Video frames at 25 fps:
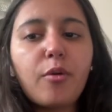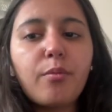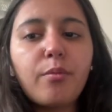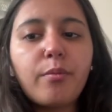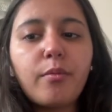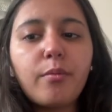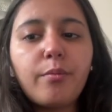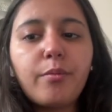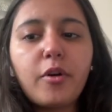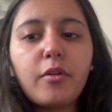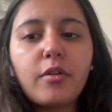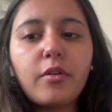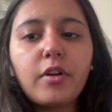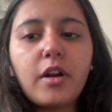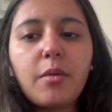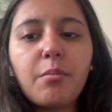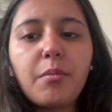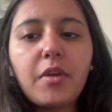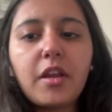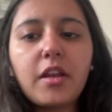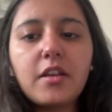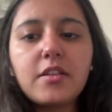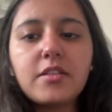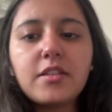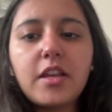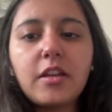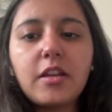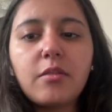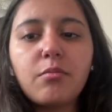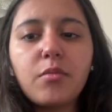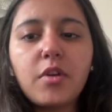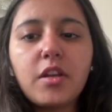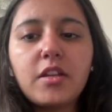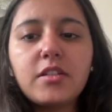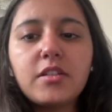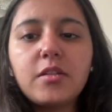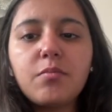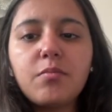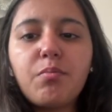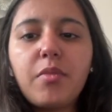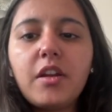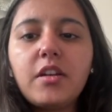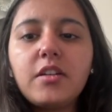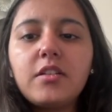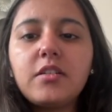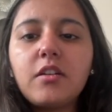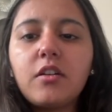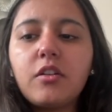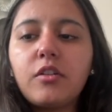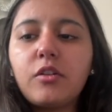programming assignment,
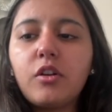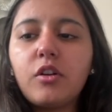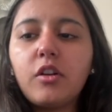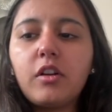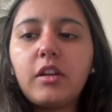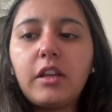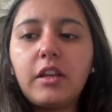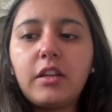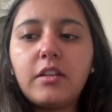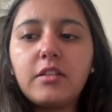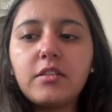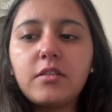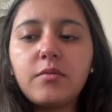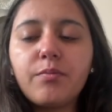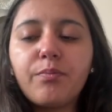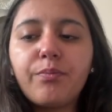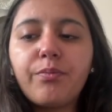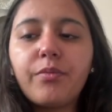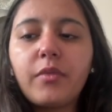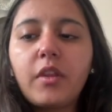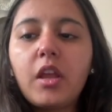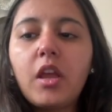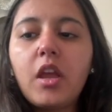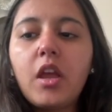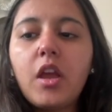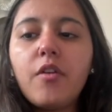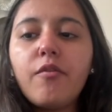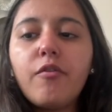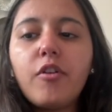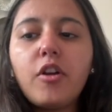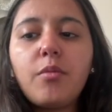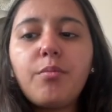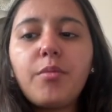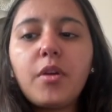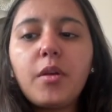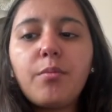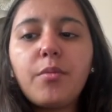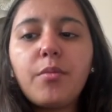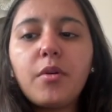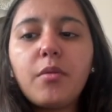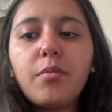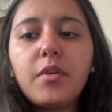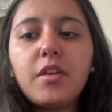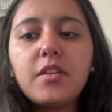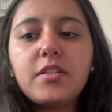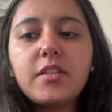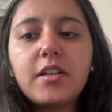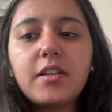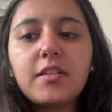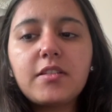depending on your needs. For a
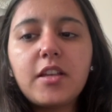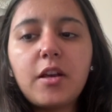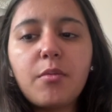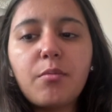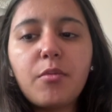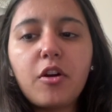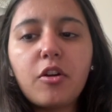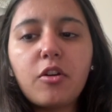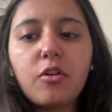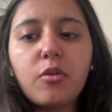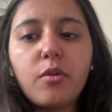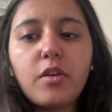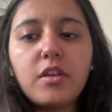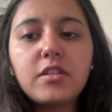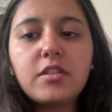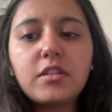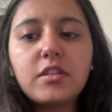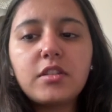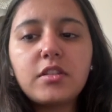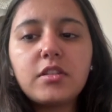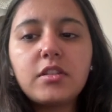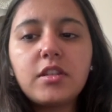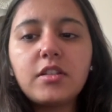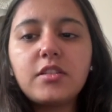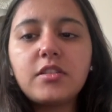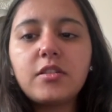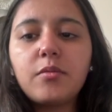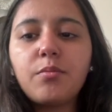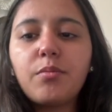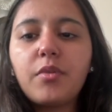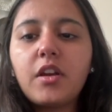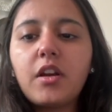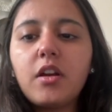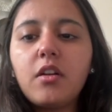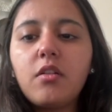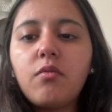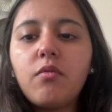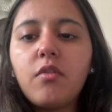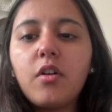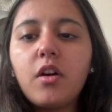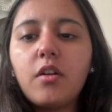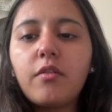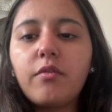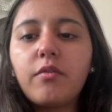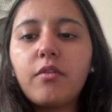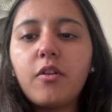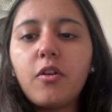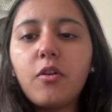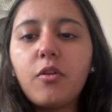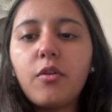paper-based exam or quiz, the typical
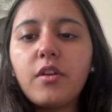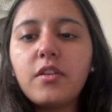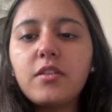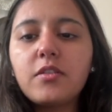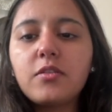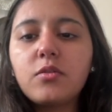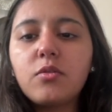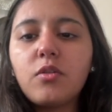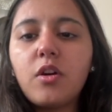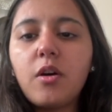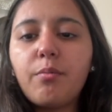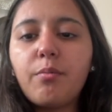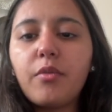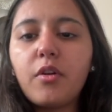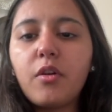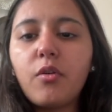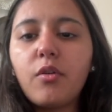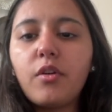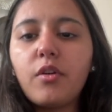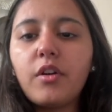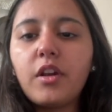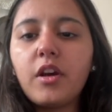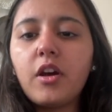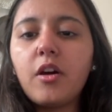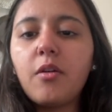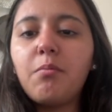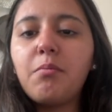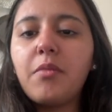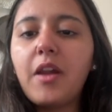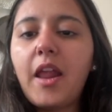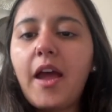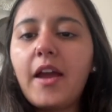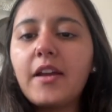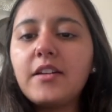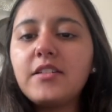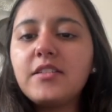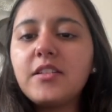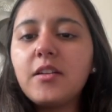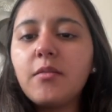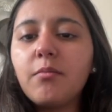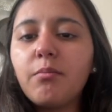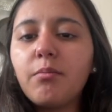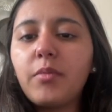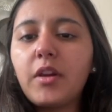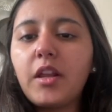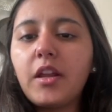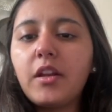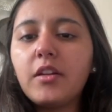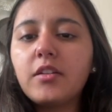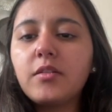workflow is to upload a blank
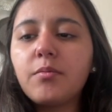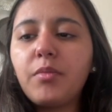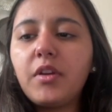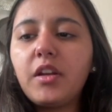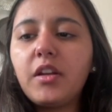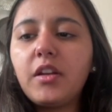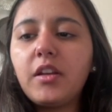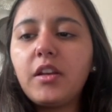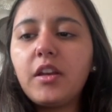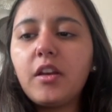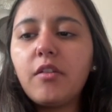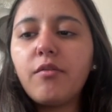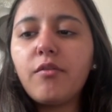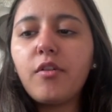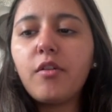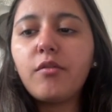template PDF of